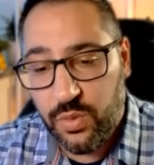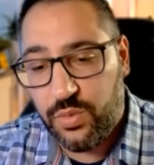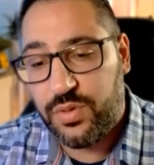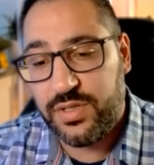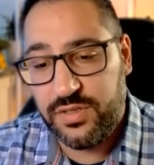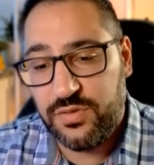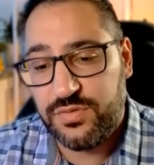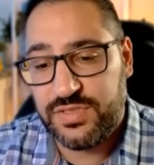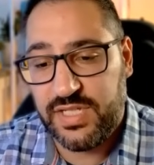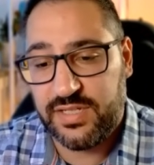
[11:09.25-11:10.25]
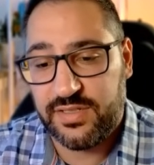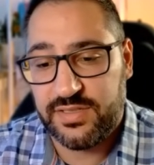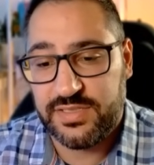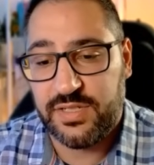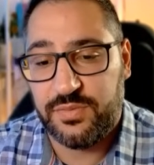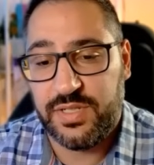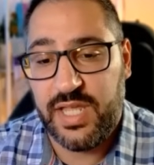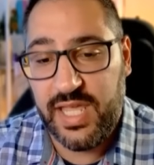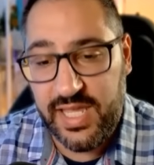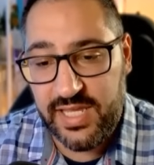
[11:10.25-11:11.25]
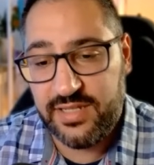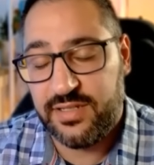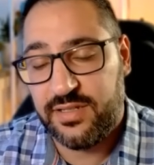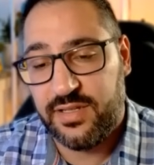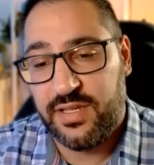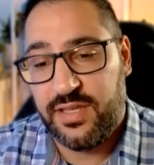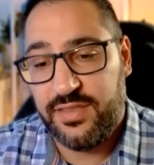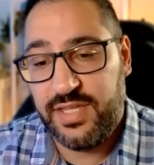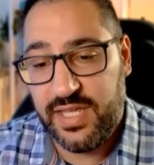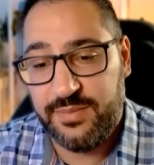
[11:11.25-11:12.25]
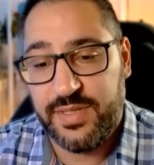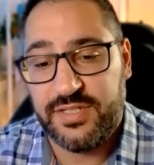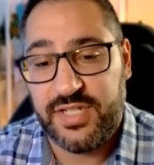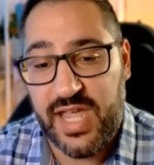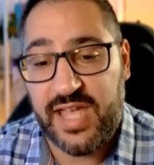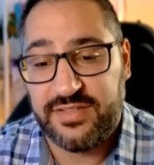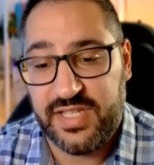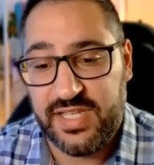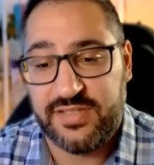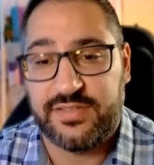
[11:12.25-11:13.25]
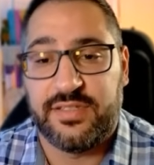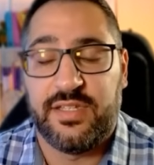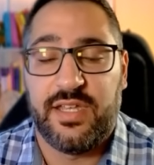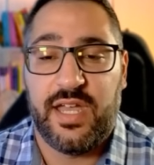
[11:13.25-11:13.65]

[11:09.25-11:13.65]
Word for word: or using someone in the image as is.